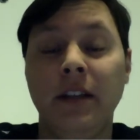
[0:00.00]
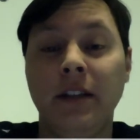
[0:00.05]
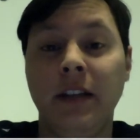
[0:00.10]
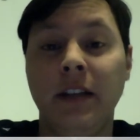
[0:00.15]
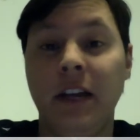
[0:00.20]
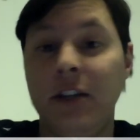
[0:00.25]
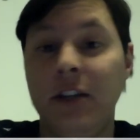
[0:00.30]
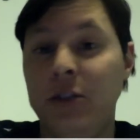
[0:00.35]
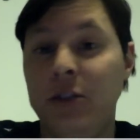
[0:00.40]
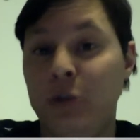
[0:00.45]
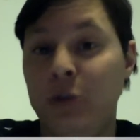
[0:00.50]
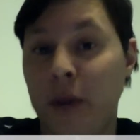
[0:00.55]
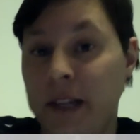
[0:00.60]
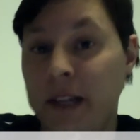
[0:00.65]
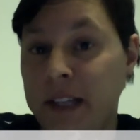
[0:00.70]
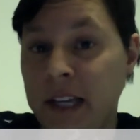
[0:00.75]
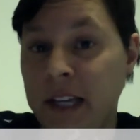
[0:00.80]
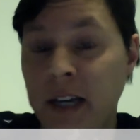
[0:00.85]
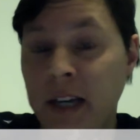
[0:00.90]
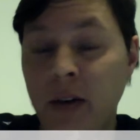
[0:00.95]
that is
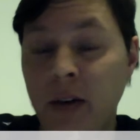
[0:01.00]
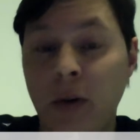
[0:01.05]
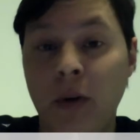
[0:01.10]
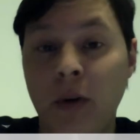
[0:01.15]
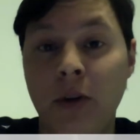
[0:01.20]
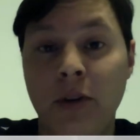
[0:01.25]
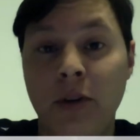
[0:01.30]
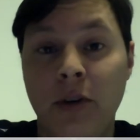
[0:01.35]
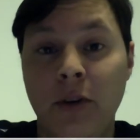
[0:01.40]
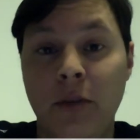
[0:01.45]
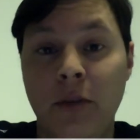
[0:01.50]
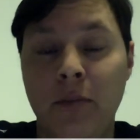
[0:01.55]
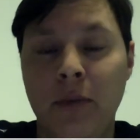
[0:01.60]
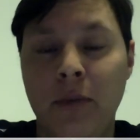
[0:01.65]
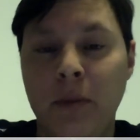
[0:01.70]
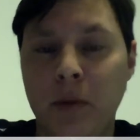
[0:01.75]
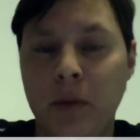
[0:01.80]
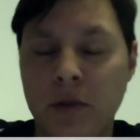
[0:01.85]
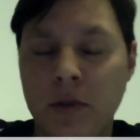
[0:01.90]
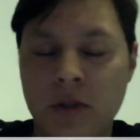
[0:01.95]
trending or that
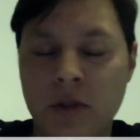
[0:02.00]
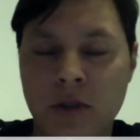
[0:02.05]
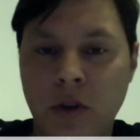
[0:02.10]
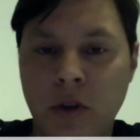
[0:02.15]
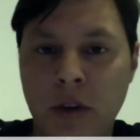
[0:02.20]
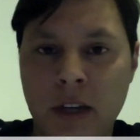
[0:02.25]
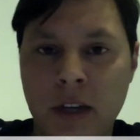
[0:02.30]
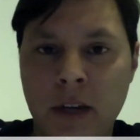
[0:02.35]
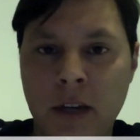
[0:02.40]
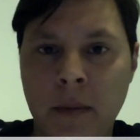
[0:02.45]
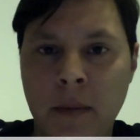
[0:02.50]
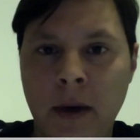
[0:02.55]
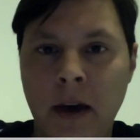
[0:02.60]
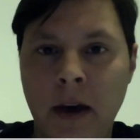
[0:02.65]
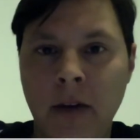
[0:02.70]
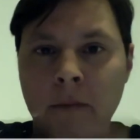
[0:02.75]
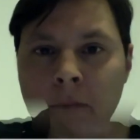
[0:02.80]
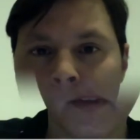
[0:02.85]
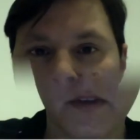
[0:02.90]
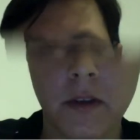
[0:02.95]
people is talking about.